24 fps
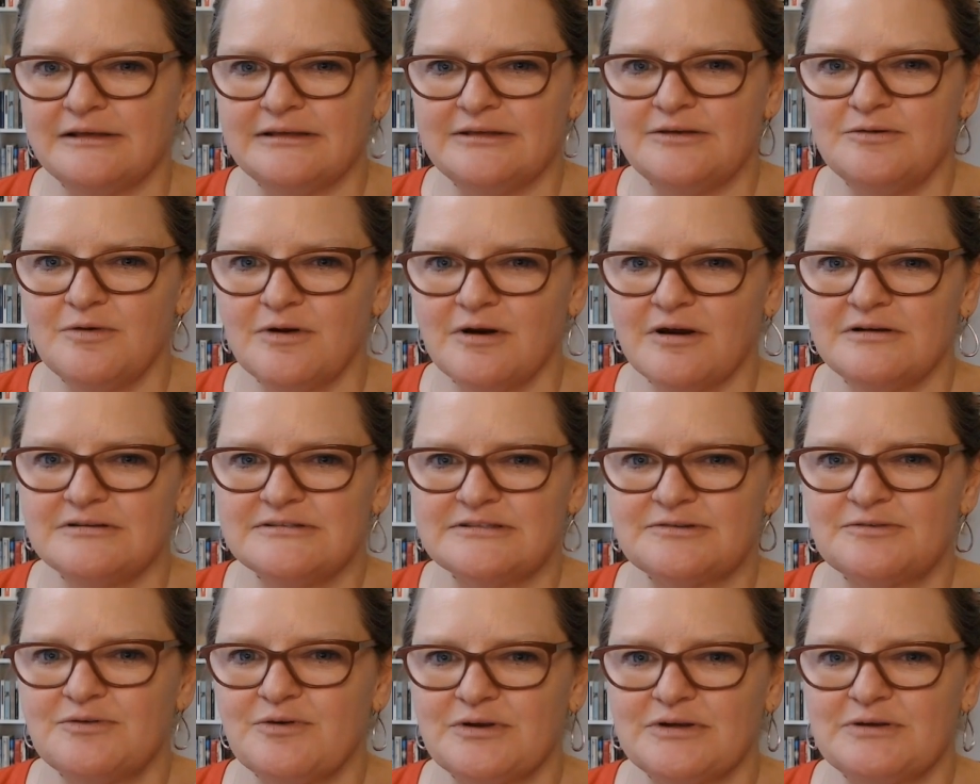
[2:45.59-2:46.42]
You are
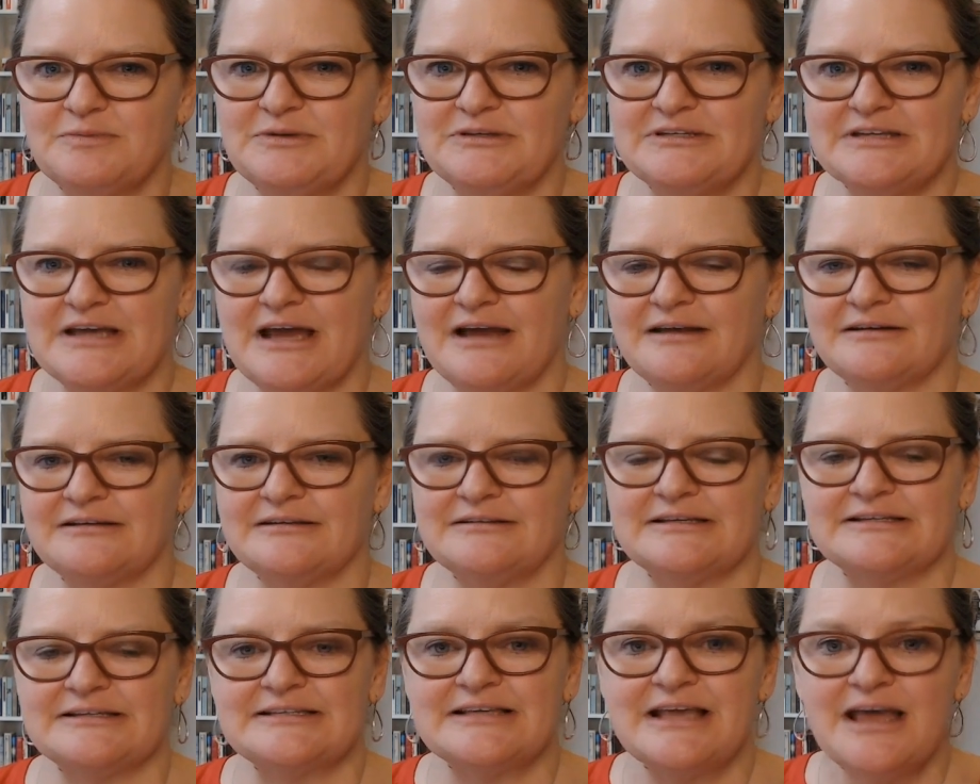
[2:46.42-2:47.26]
also going to be tagged in
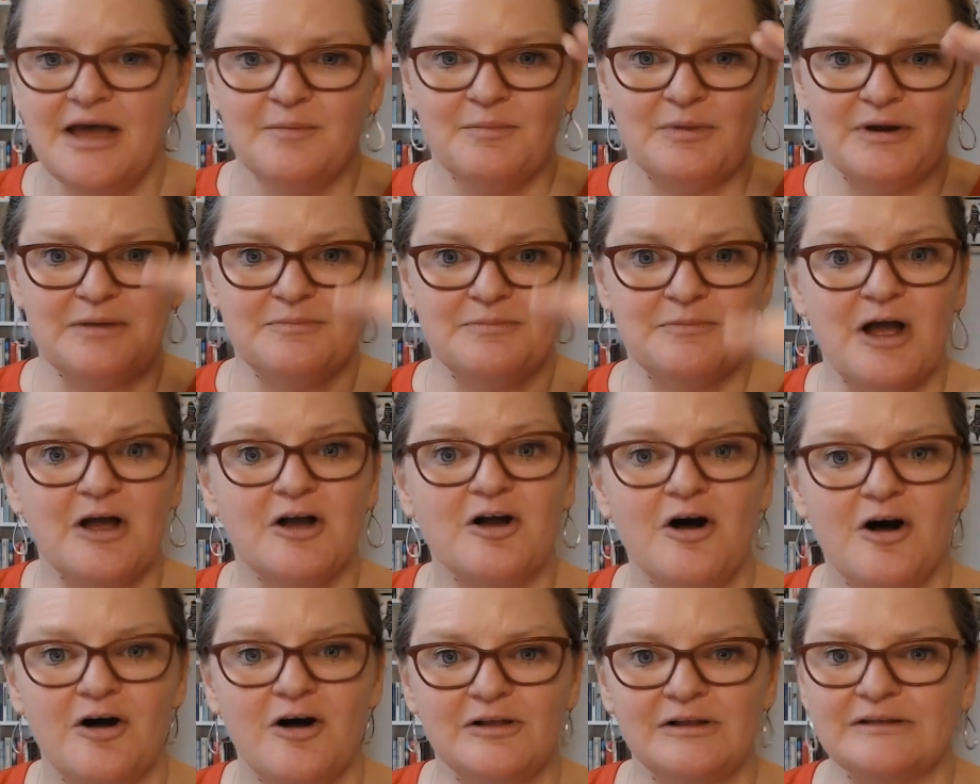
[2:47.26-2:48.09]
this, but I'm not
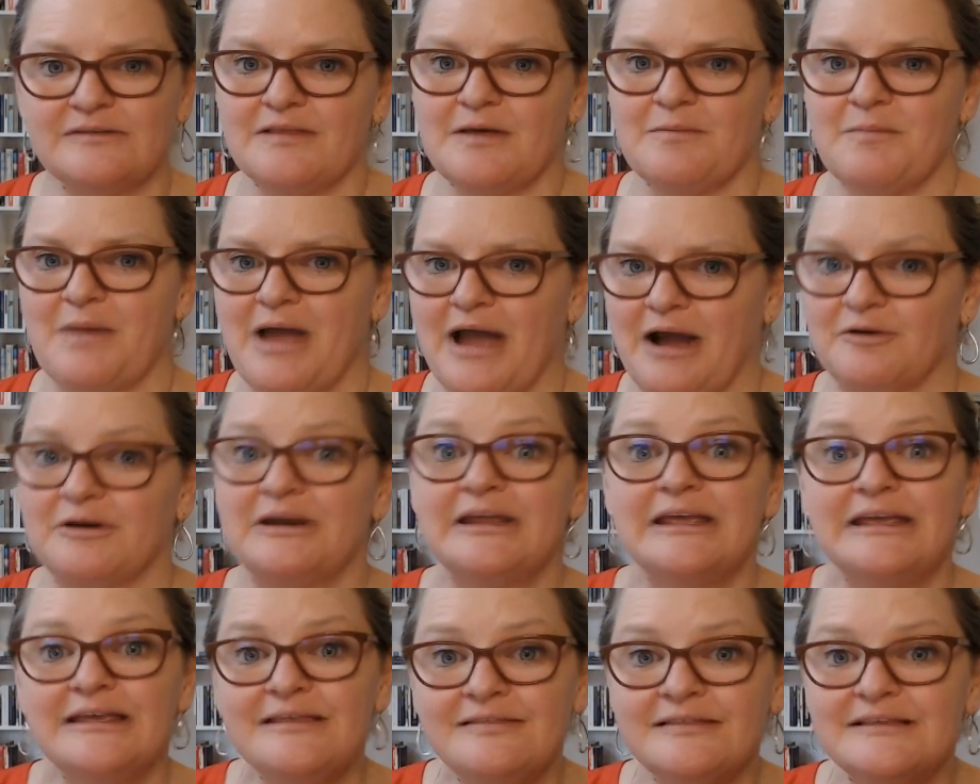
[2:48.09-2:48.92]
calling them out
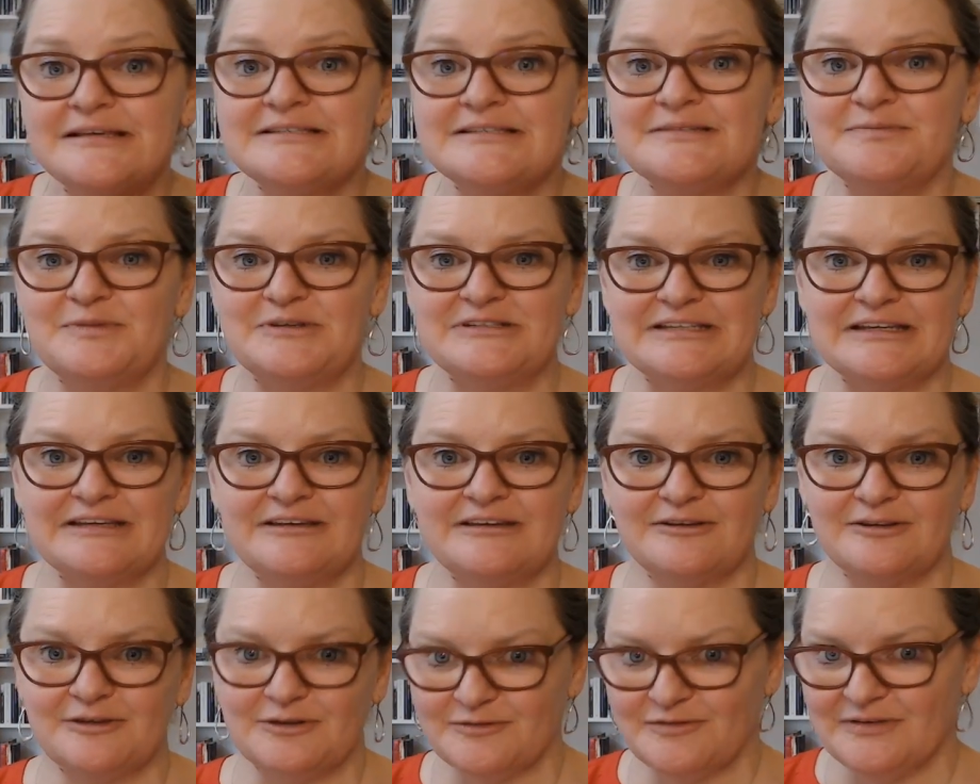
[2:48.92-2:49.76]
in this
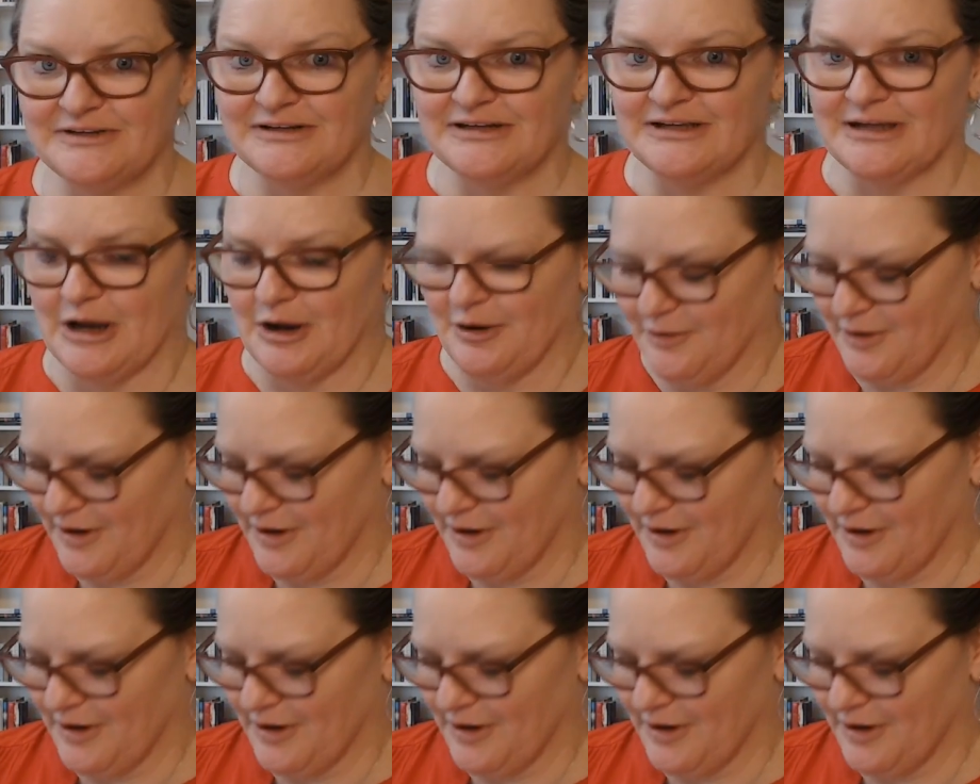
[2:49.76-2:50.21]
particular video.